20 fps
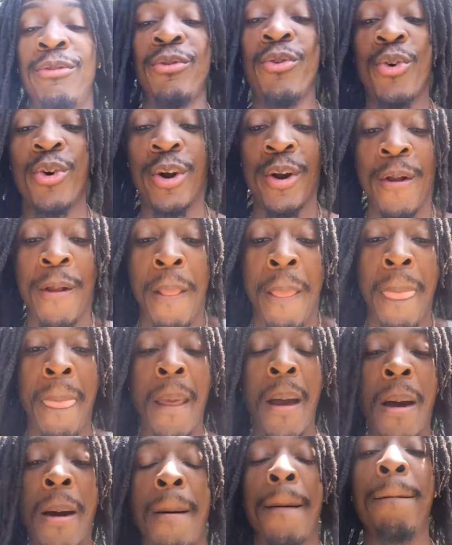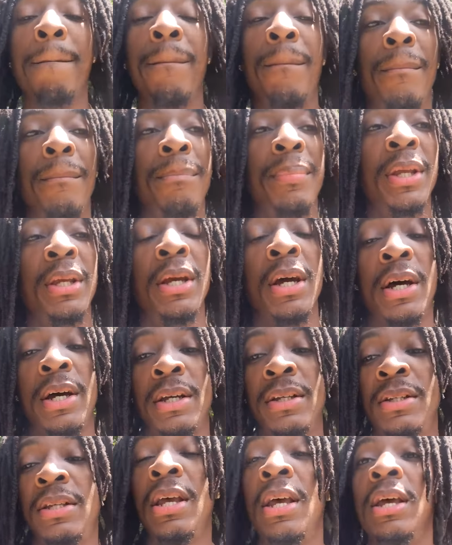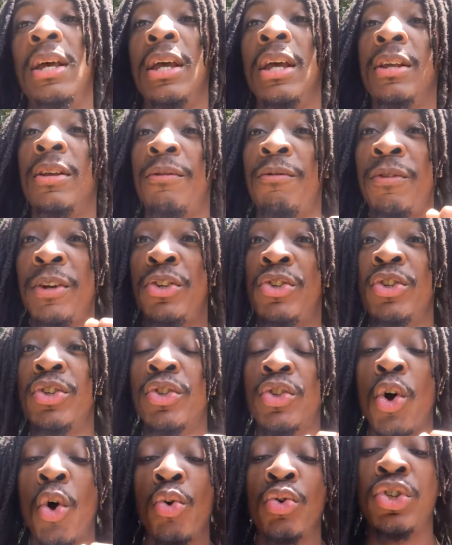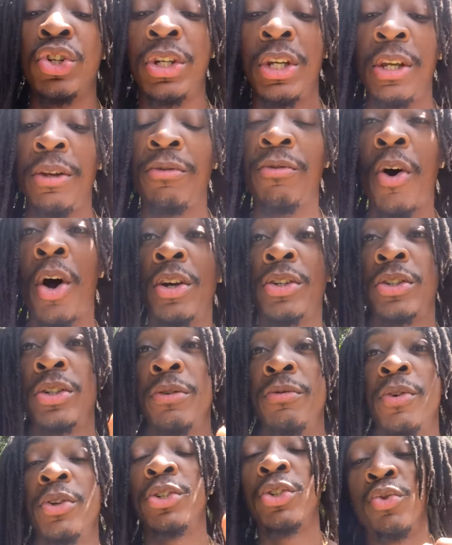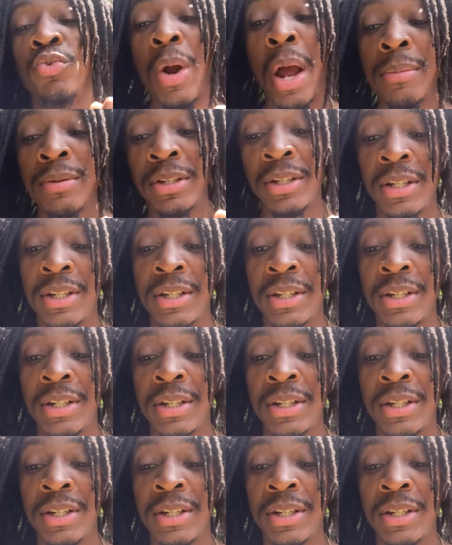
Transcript: for, because it features Oshiki Foster versus Robson